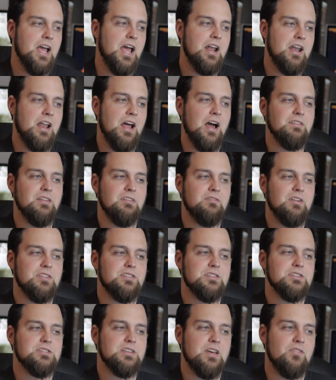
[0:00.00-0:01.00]
And now they've
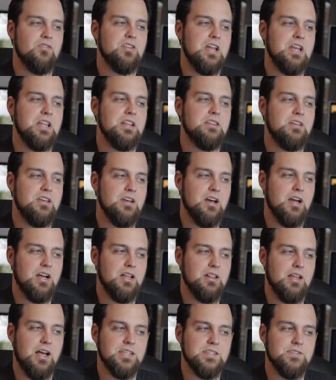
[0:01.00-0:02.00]
got the seven eighty T I
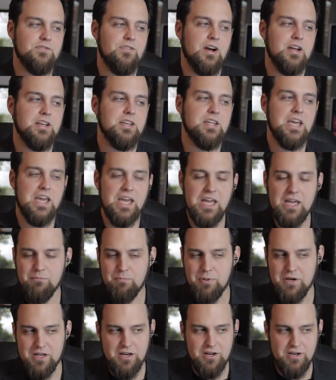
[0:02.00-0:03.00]
classified
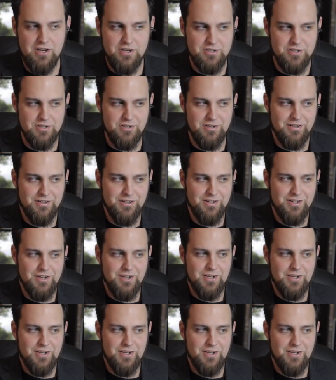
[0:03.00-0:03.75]
Kingpin edition.